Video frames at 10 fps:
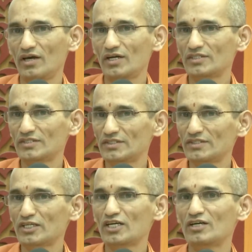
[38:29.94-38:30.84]
And this is
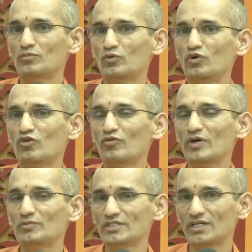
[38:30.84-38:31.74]
the second boon of
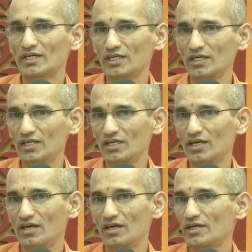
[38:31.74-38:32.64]
my mother
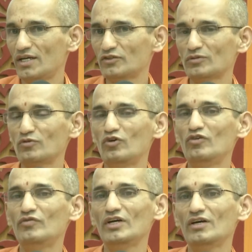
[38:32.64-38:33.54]
Kaikeyi that has to be
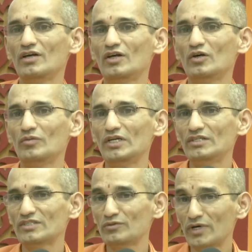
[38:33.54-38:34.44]
fulfilled.
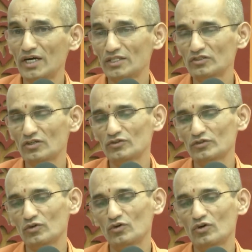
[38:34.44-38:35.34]
Please remind this
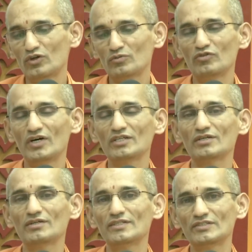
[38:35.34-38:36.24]
also to my
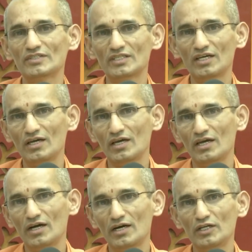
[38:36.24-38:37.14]
father Dasharatha
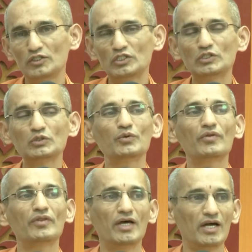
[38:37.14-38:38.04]
and ensure
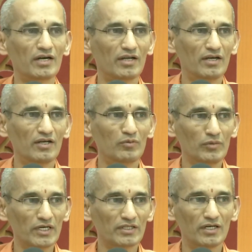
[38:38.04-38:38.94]
that
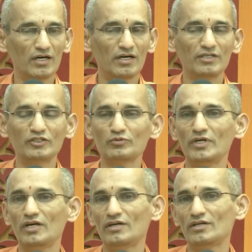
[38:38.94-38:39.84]
Bharata is
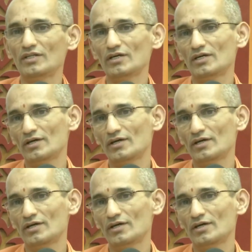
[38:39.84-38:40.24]
made the